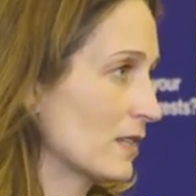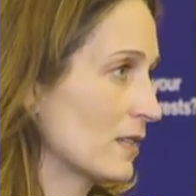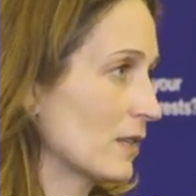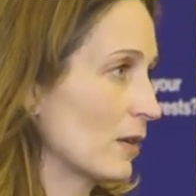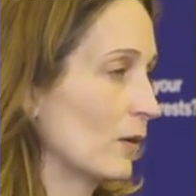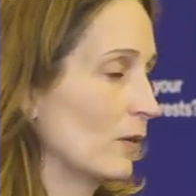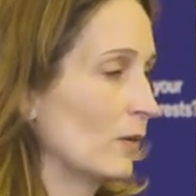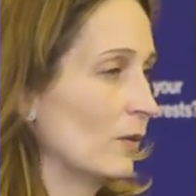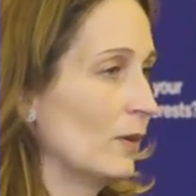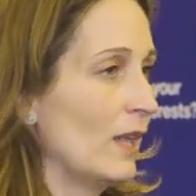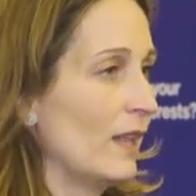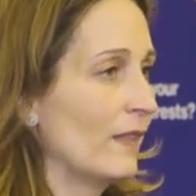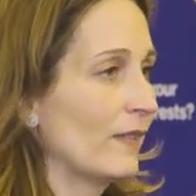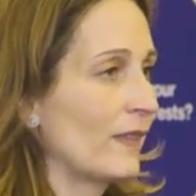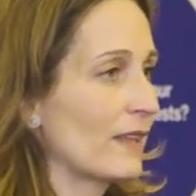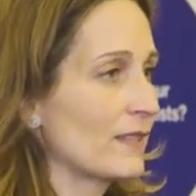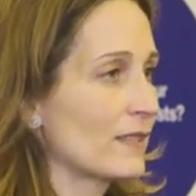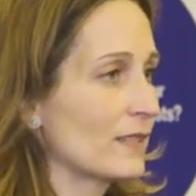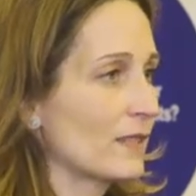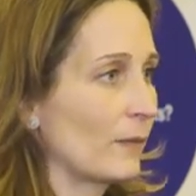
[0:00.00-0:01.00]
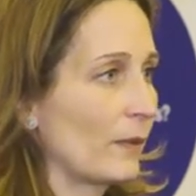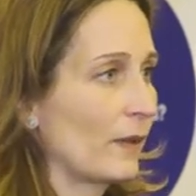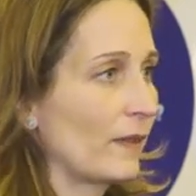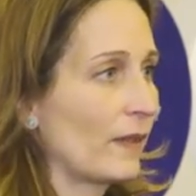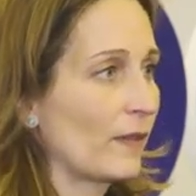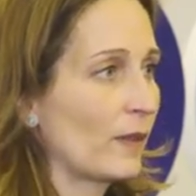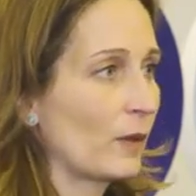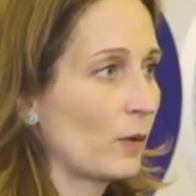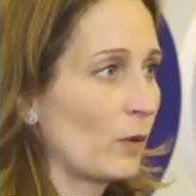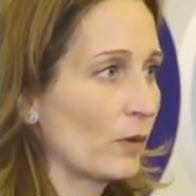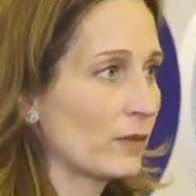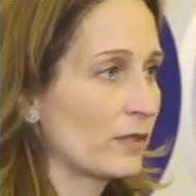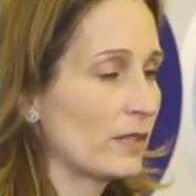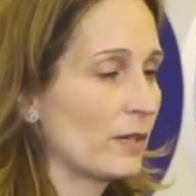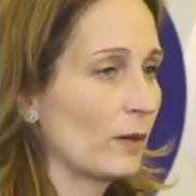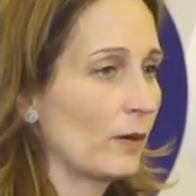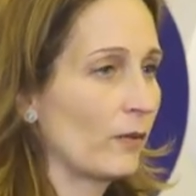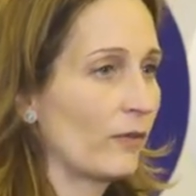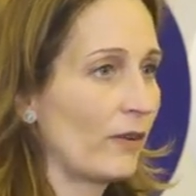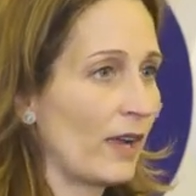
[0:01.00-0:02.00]
So that's something that the Course
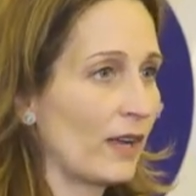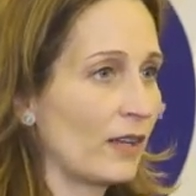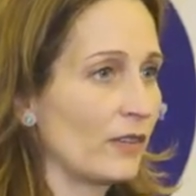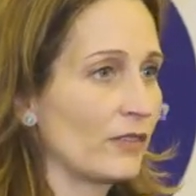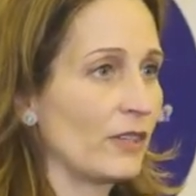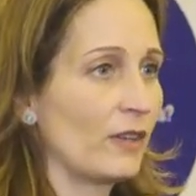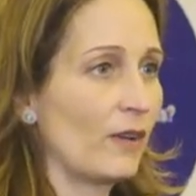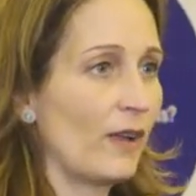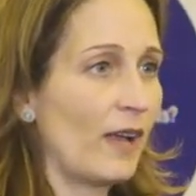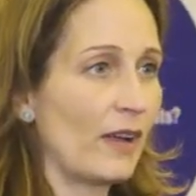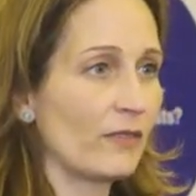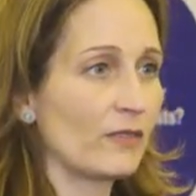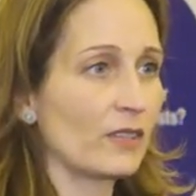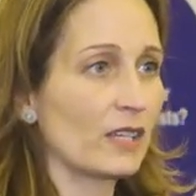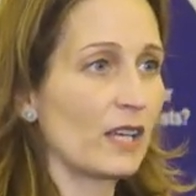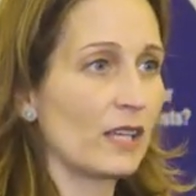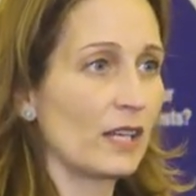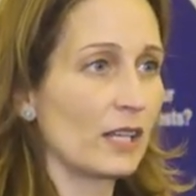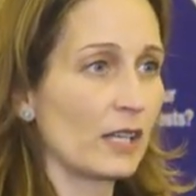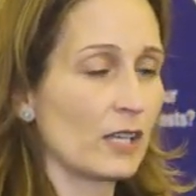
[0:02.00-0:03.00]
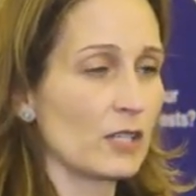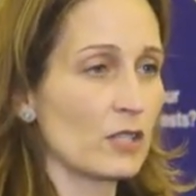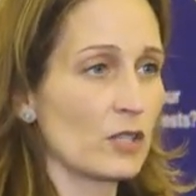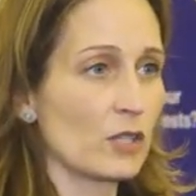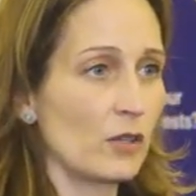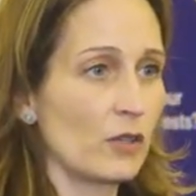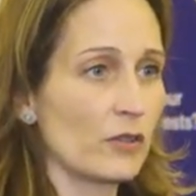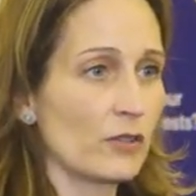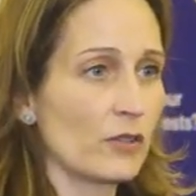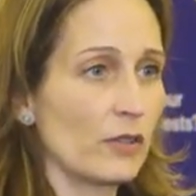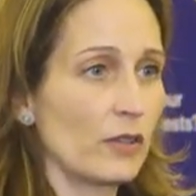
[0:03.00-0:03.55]
Hero faculty will have to kind of consult